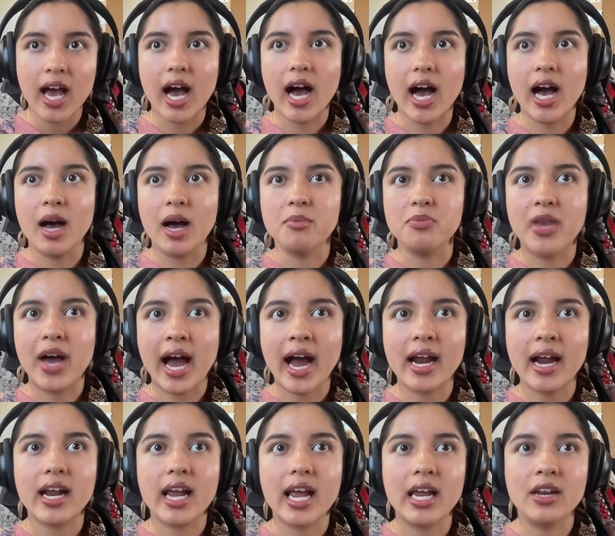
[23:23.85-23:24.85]

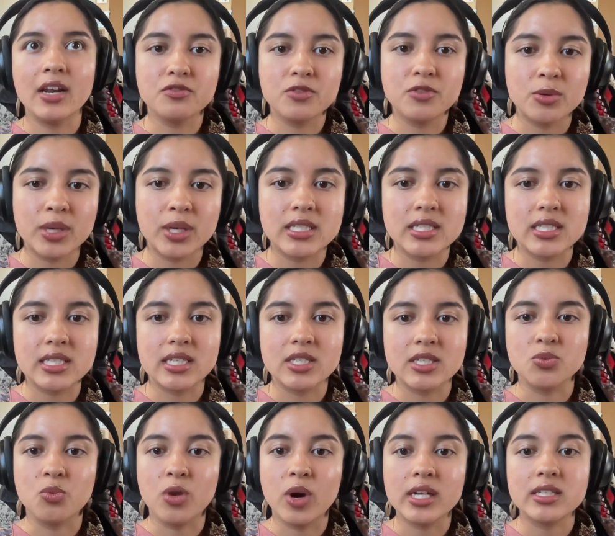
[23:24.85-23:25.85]
that
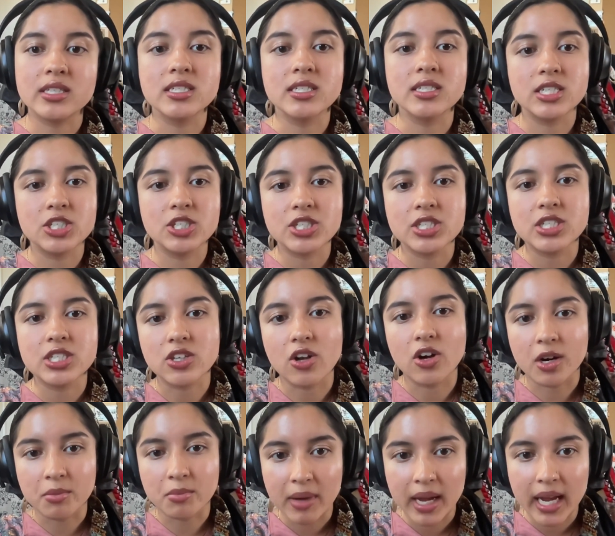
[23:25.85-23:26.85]
influences what decisions
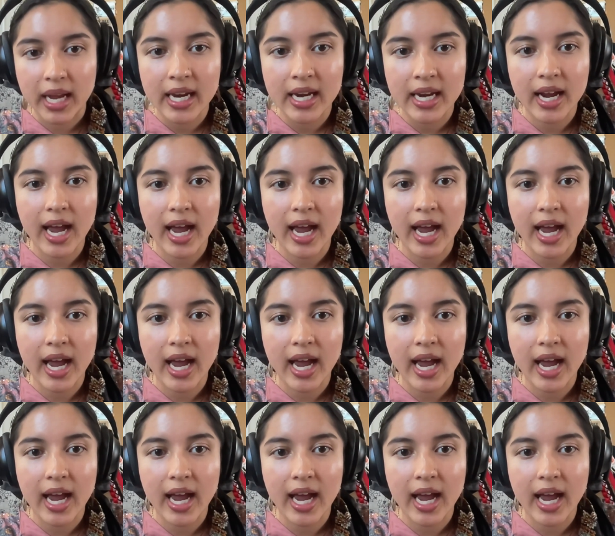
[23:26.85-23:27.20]
are made